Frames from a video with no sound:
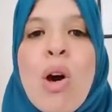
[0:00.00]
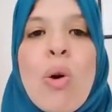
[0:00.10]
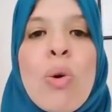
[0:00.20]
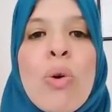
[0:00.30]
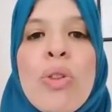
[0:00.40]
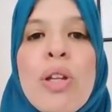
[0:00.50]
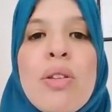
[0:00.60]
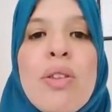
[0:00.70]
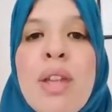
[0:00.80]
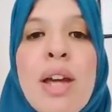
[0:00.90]
or
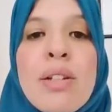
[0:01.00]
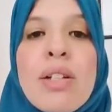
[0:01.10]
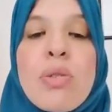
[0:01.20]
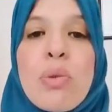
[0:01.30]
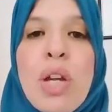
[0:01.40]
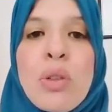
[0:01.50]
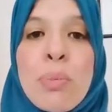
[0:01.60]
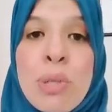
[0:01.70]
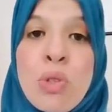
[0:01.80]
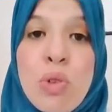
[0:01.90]
that it's okay to
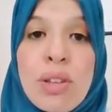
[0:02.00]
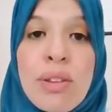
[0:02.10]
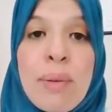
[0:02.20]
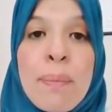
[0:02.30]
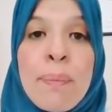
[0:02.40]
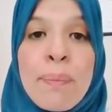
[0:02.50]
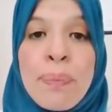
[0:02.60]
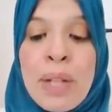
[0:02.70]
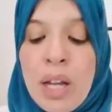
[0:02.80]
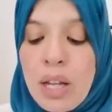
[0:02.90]
mistreat them.
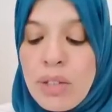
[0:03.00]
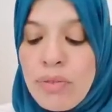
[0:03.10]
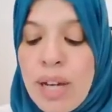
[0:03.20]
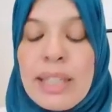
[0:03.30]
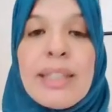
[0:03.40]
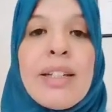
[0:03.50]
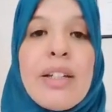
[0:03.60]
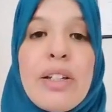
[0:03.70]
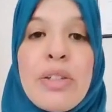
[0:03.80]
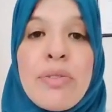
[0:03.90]
And finally,
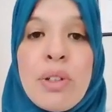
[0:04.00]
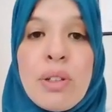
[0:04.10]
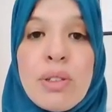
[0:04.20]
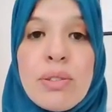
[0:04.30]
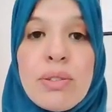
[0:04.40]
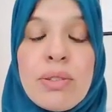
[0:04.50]
evil.